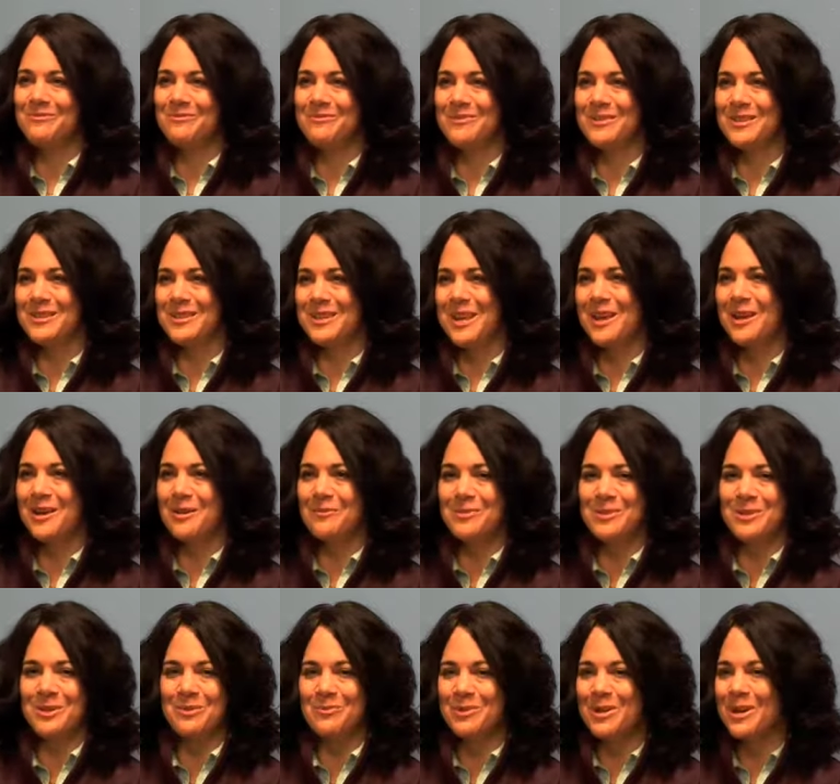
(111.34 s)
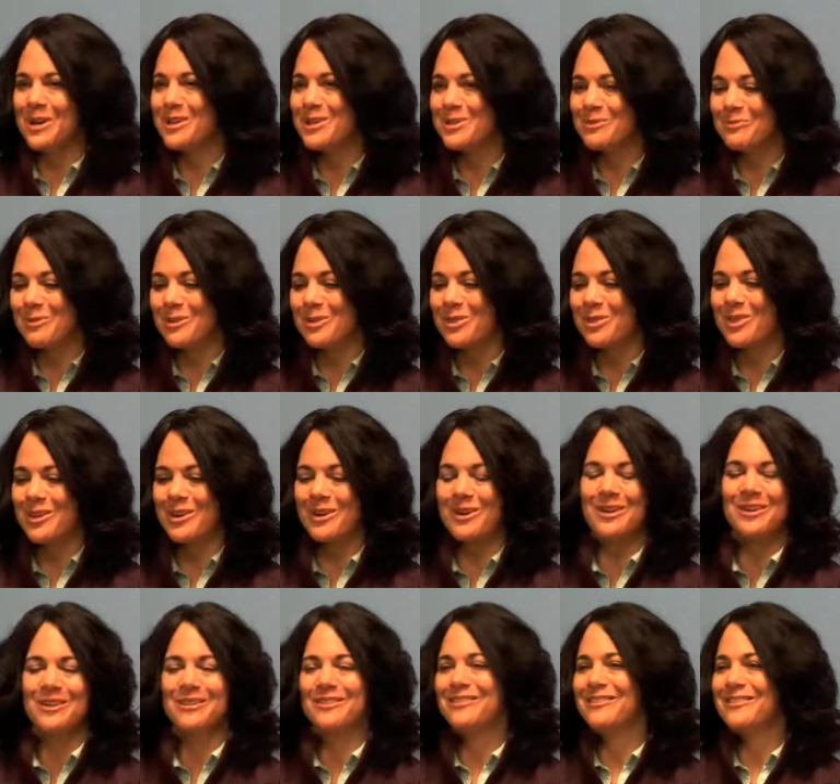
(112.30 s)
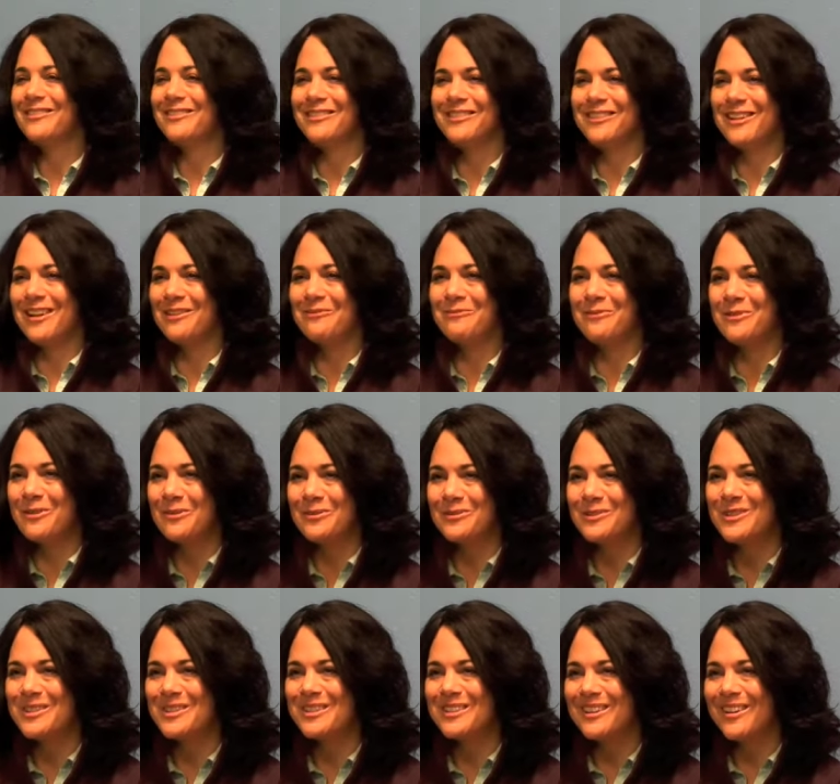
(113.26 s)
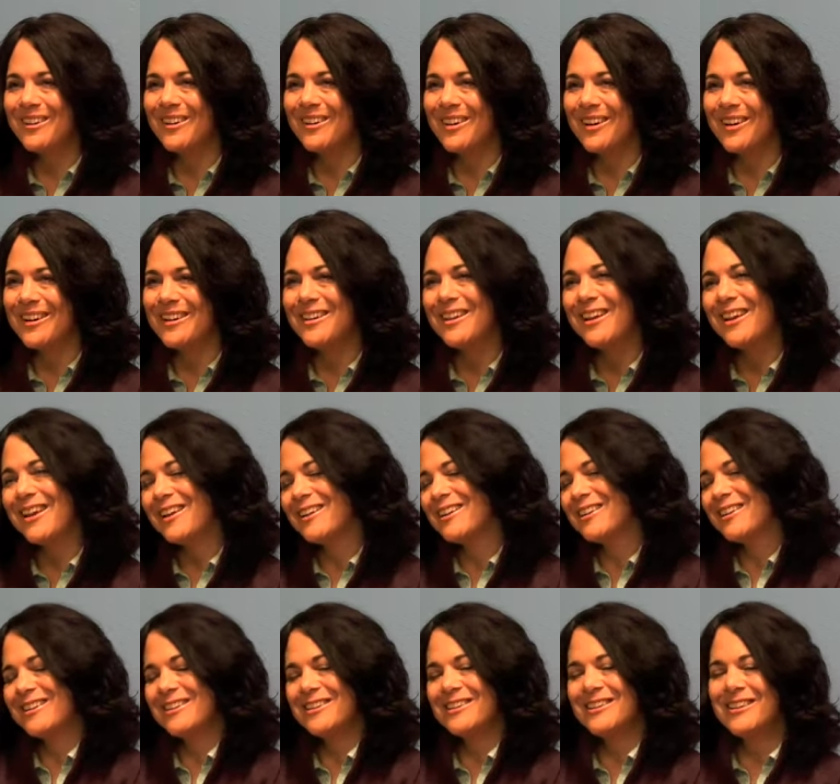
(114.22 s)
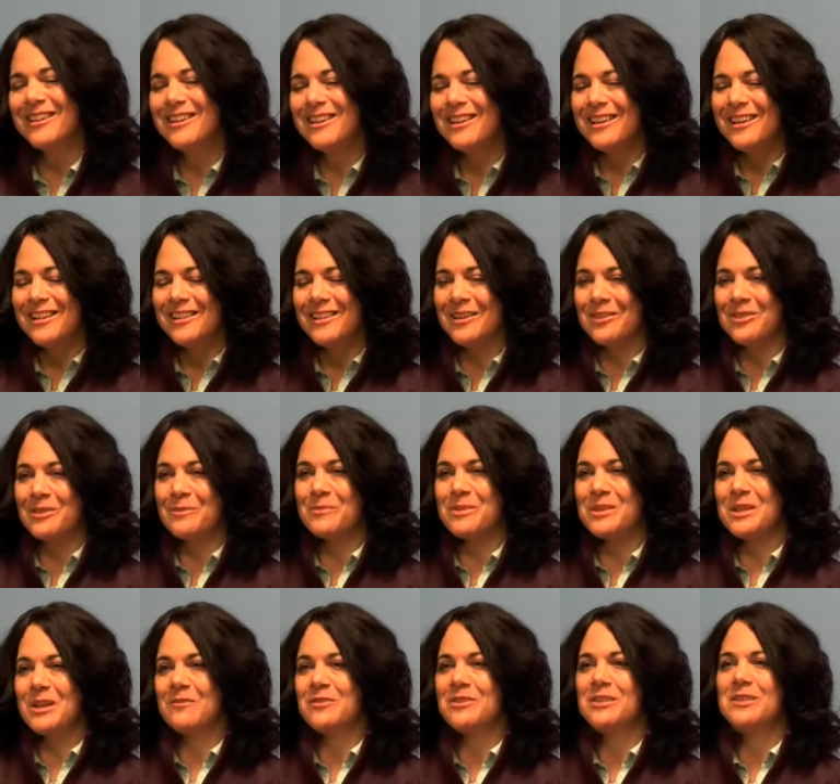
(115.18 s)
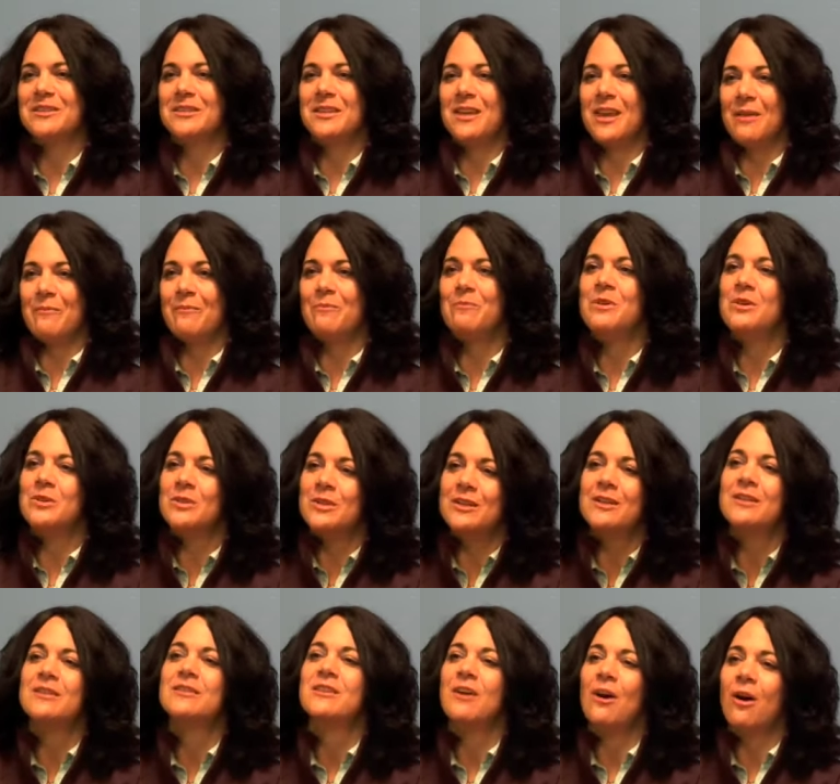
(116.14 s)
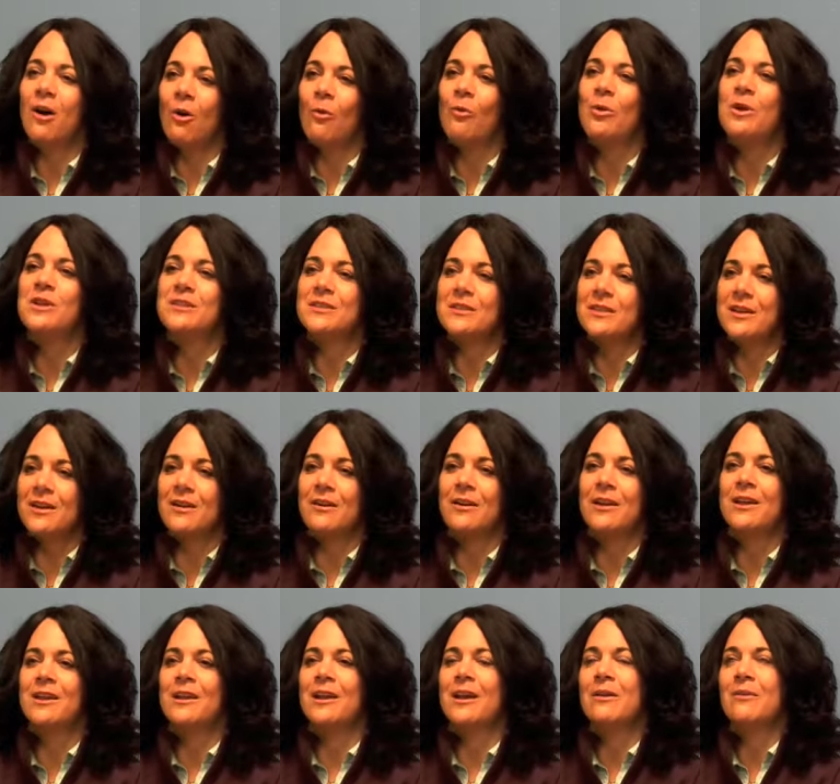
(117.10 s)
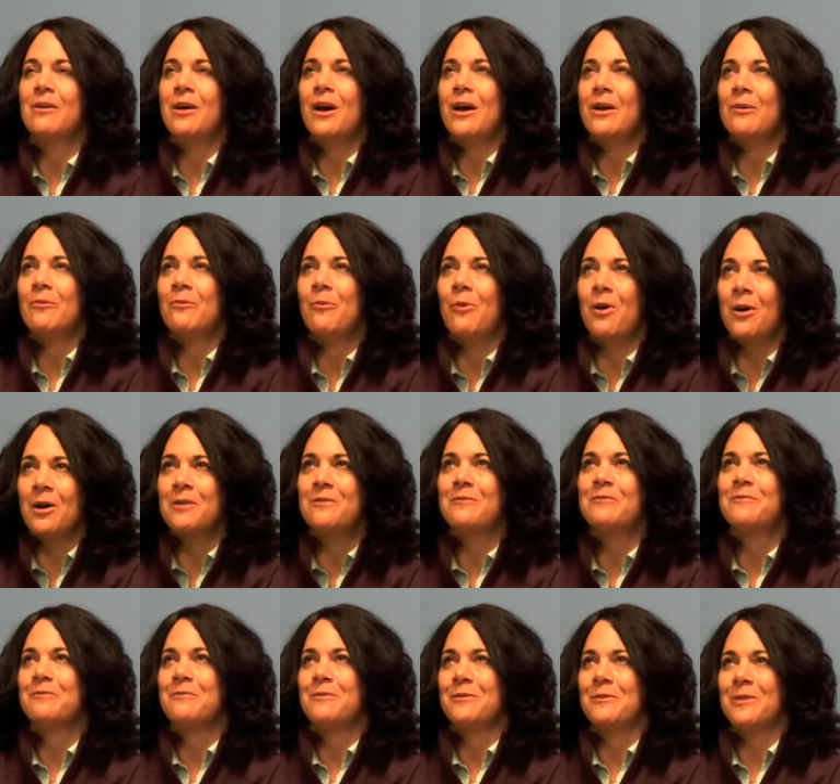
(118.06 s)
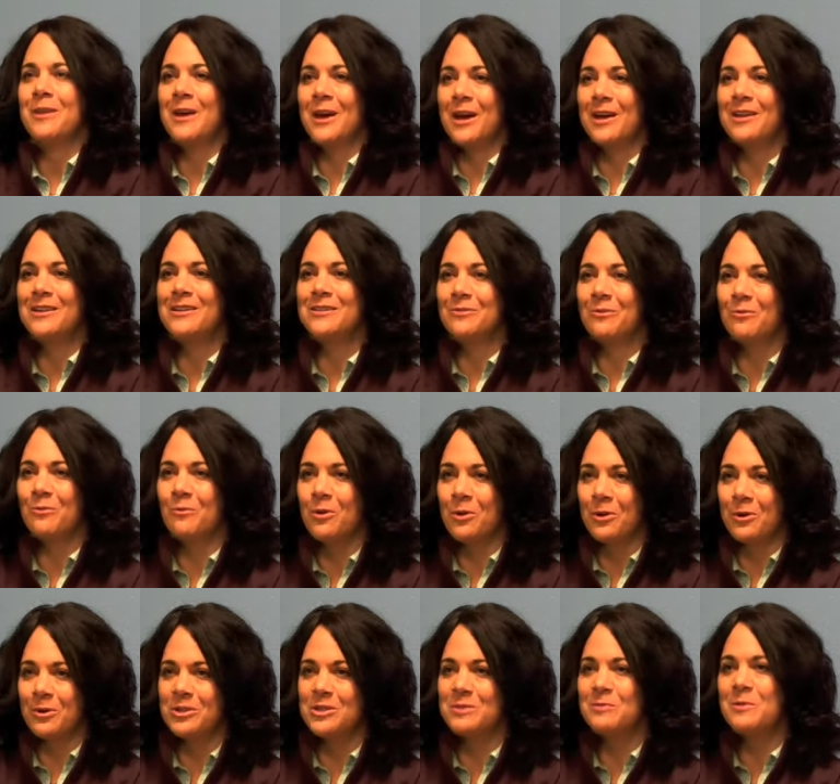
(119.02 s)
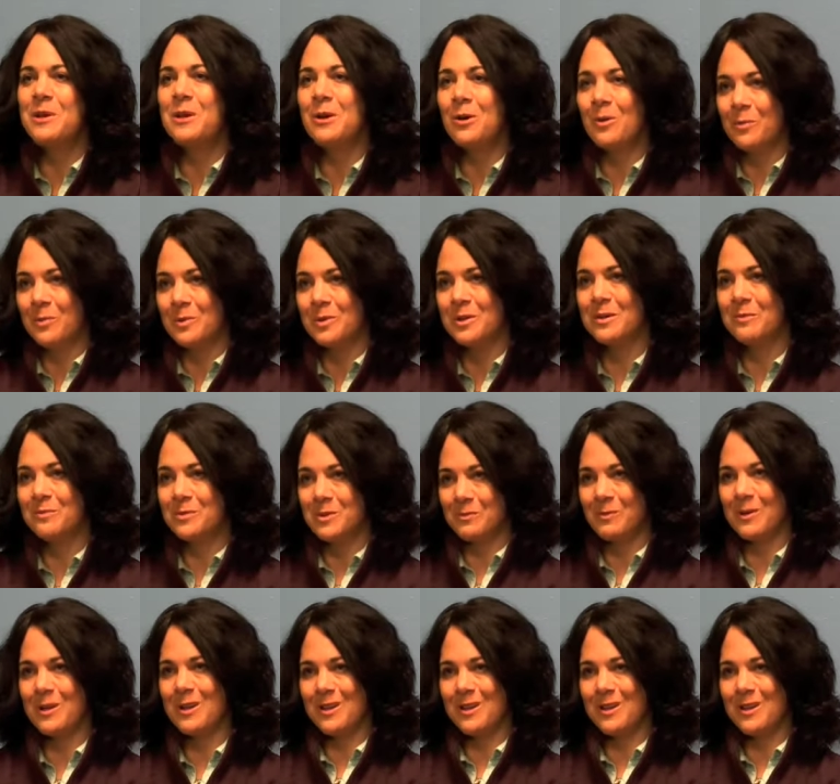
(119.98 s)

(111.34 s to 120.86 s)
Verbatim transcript: stay up some nights with their headphones on and, and let themselves escape? Music is always there, and I, I want for that world to be opened up to my